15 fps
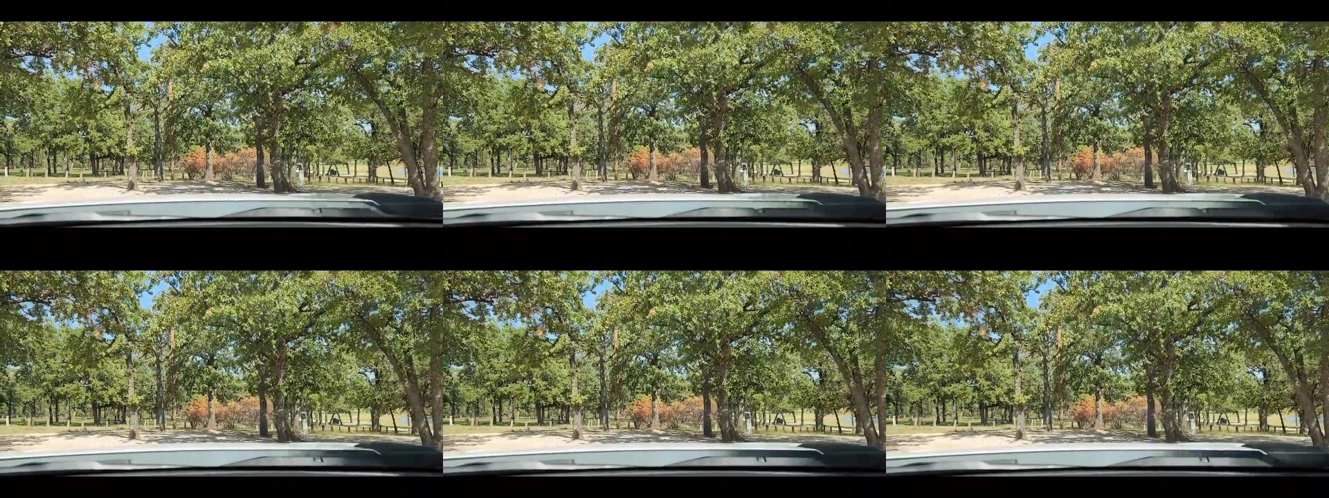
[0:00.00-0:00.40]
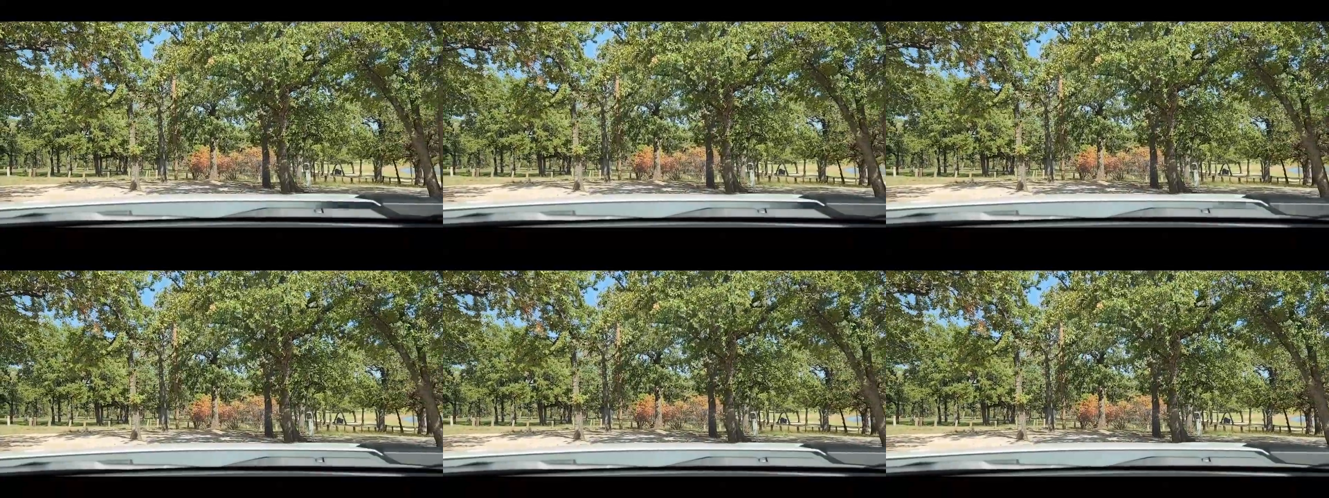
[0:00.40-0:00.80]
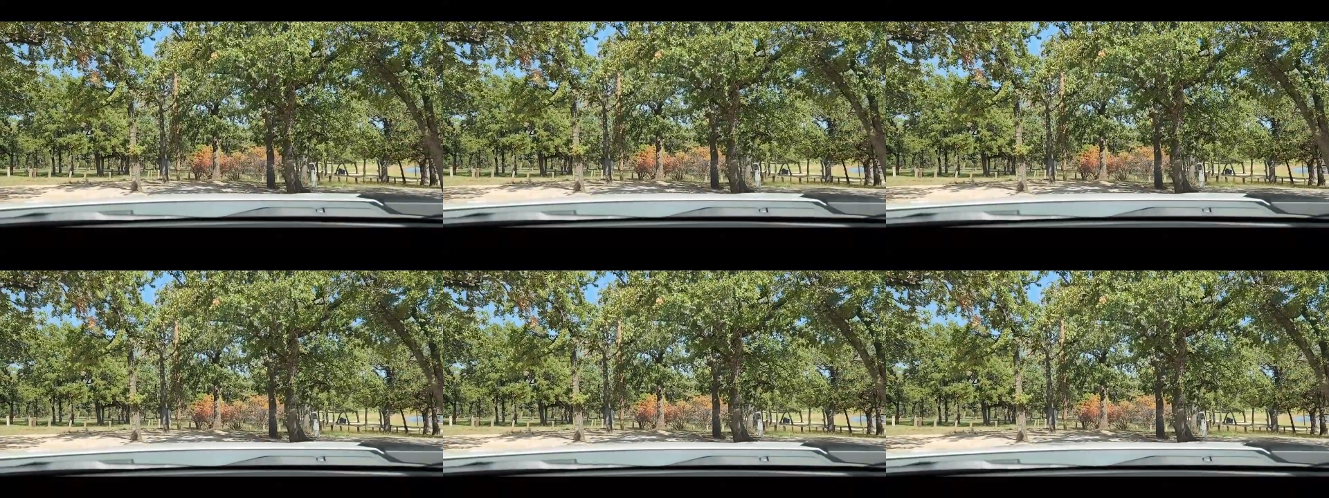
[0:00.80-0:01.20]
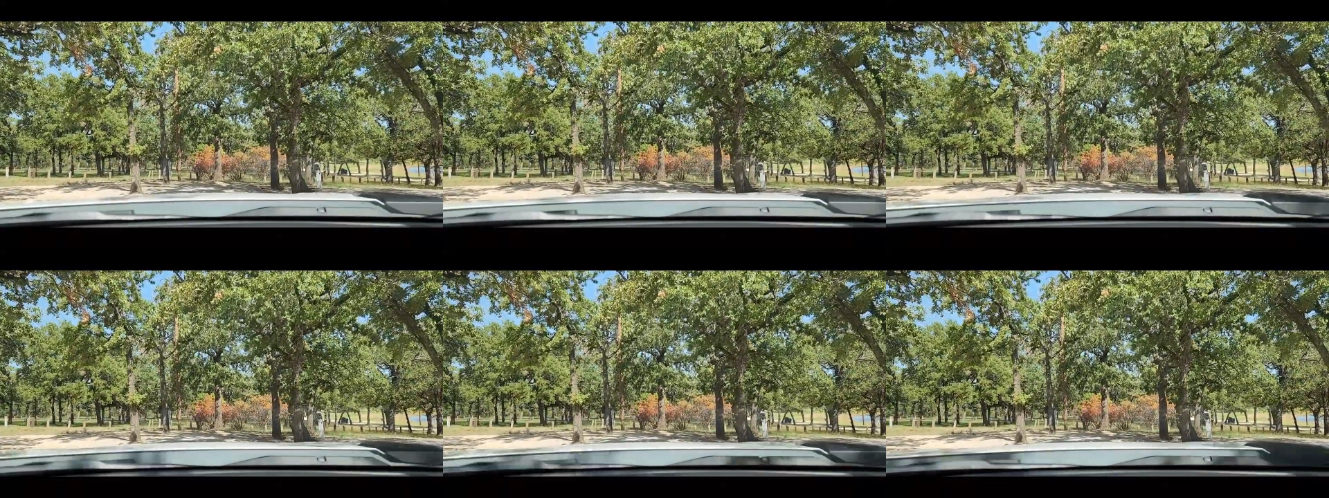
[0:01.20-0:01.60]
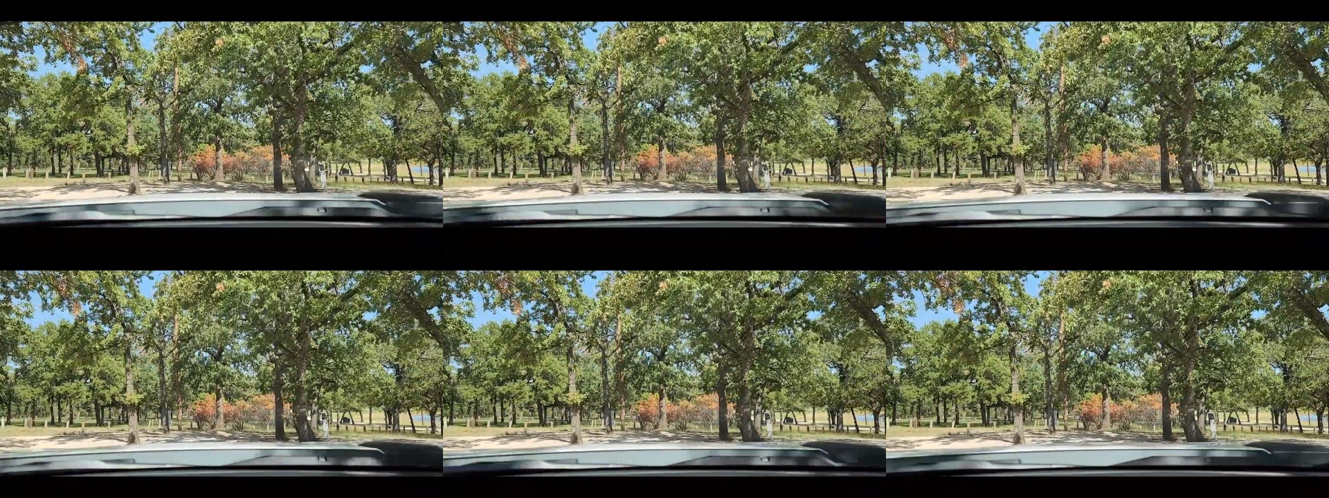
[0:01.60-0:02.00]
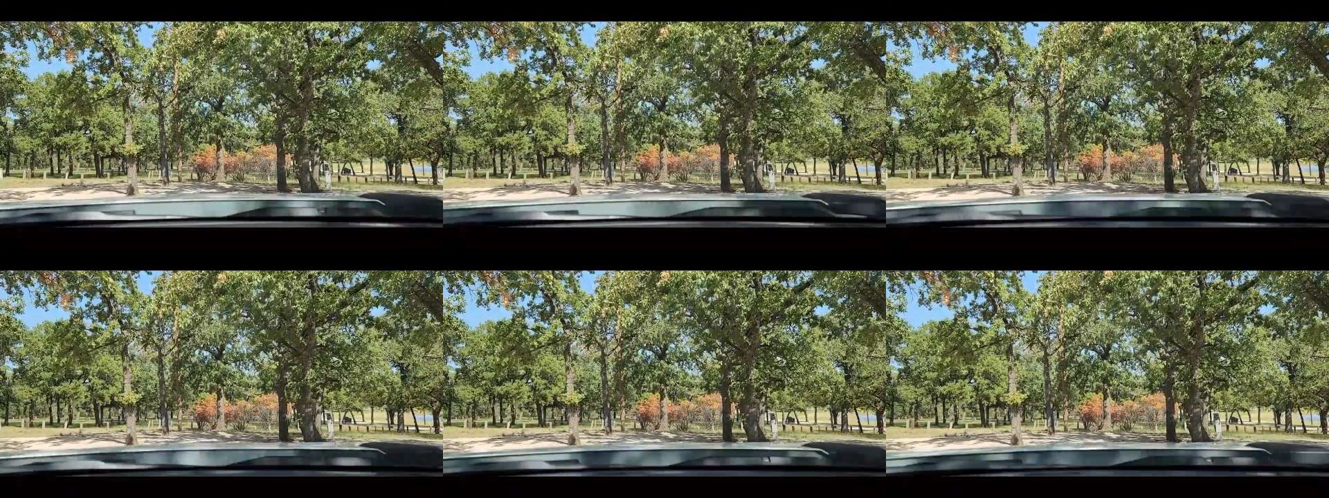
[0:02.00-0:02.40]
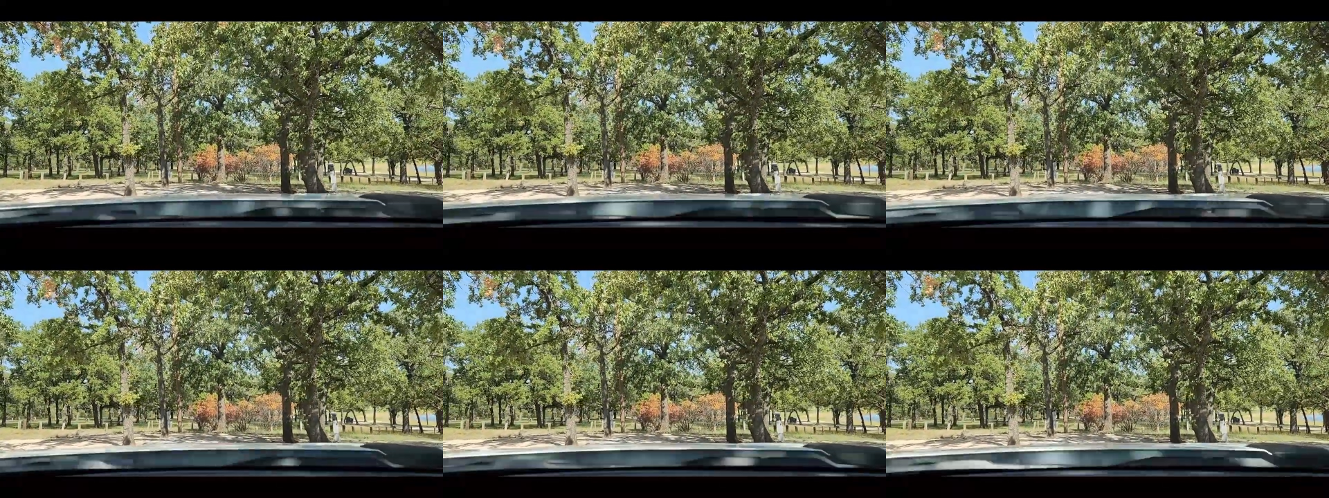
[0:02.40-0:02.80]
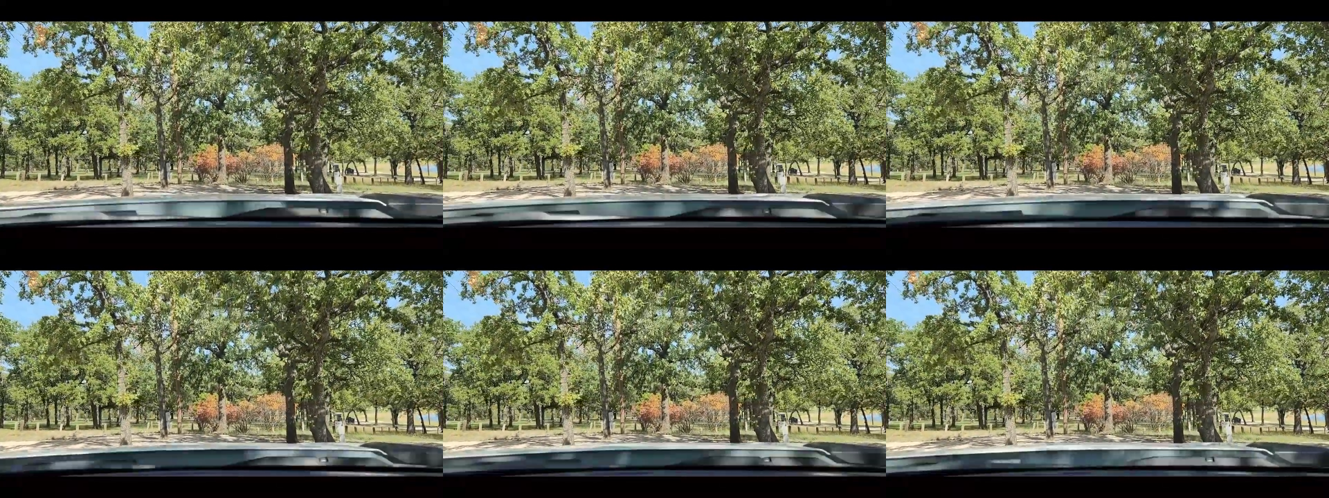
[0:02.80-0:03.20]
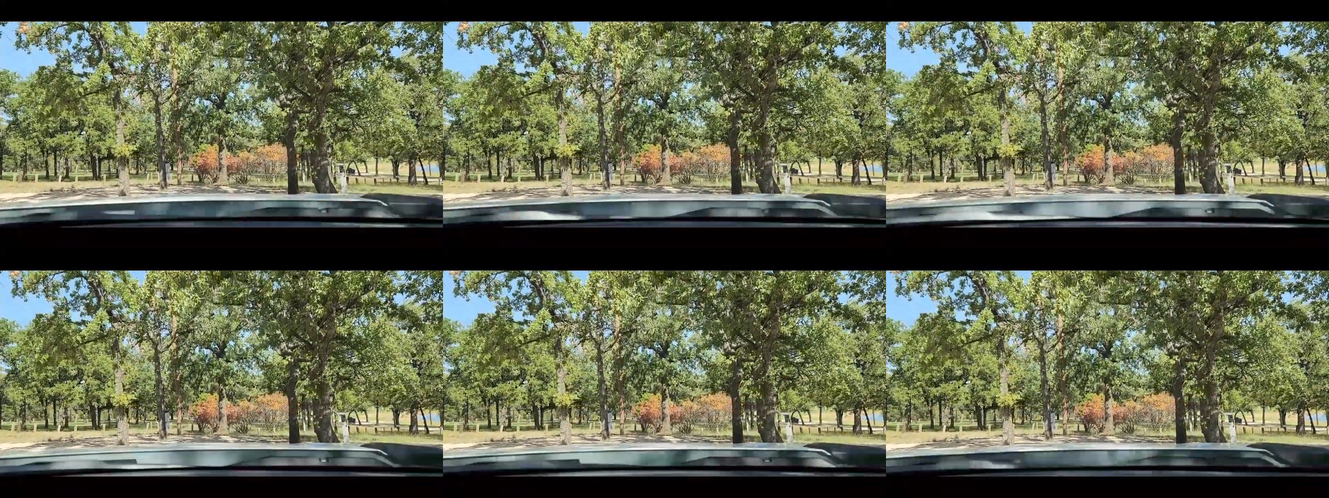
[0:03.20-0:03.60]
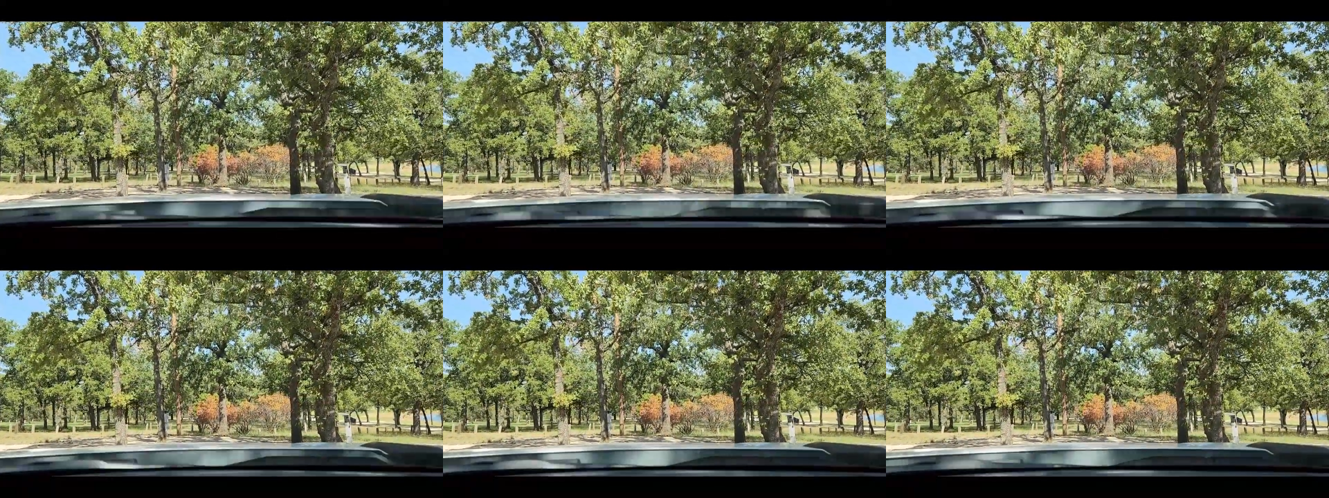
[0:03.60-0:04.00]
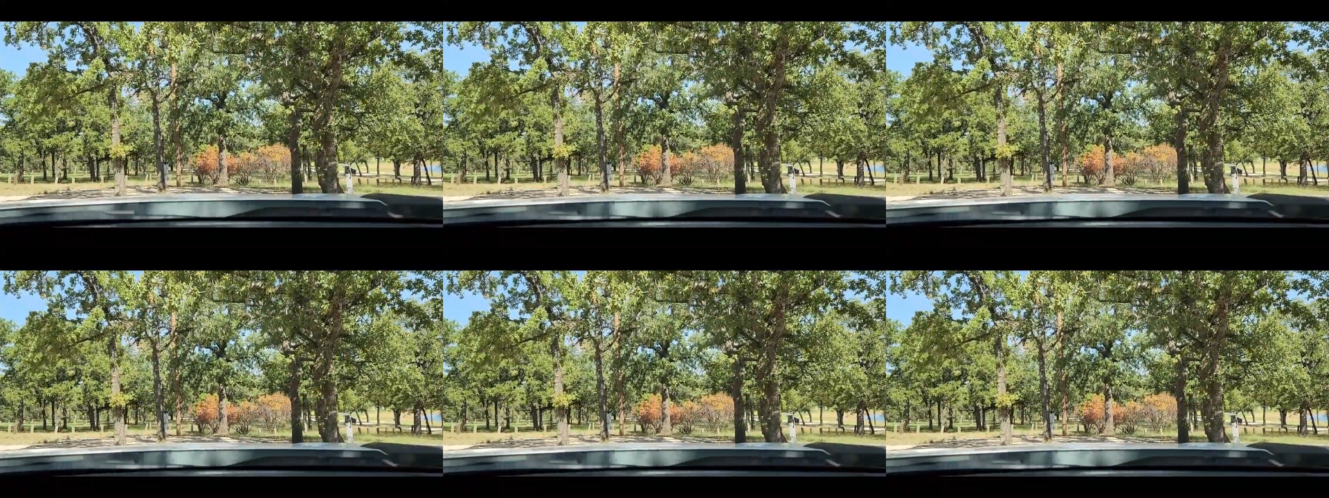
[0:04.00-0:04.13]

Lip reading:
[unreadable: no face in view]